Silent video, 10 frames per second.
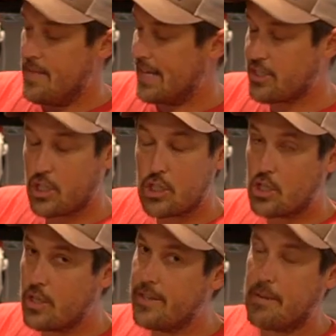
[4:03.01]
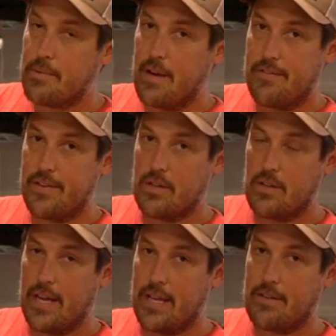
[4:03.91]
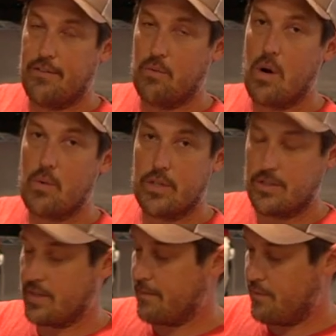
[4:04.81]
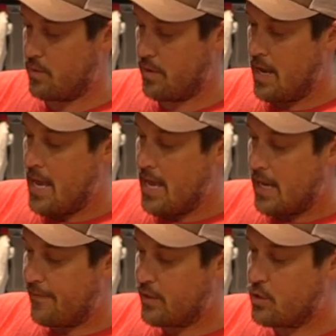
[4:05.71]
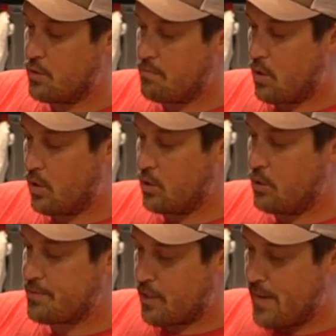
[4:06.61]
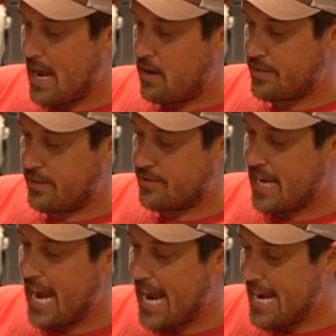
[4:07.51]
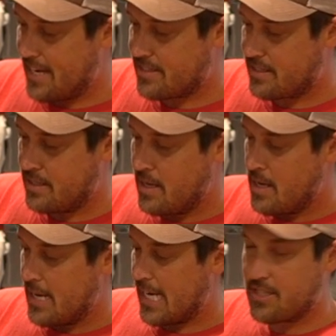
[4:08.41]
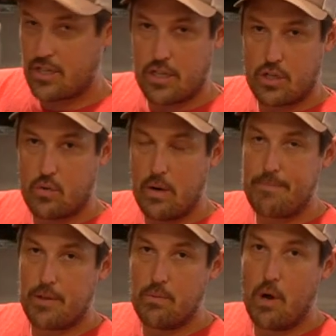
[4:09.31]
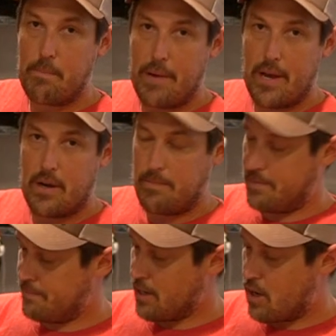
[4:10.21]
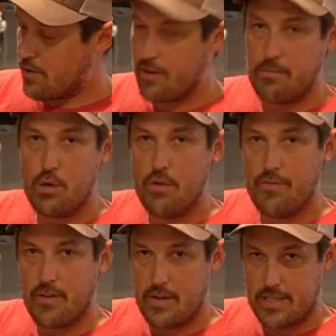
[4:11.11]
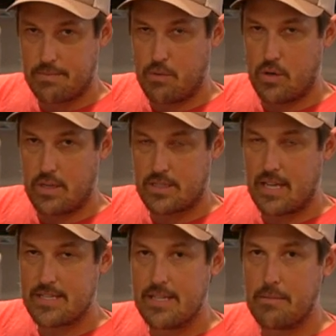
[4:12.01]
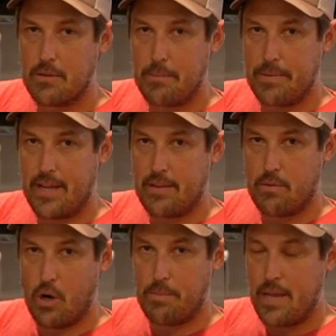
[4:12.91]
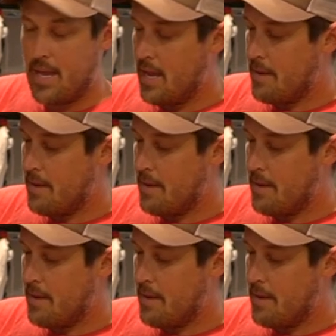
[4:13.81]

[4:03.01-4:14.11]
That's a good number, I feel like, for what we're using it for. If you do more loops around and there's 8, it's gonna grip the rope better, but be harder to move. It's less nimble up and down the rope.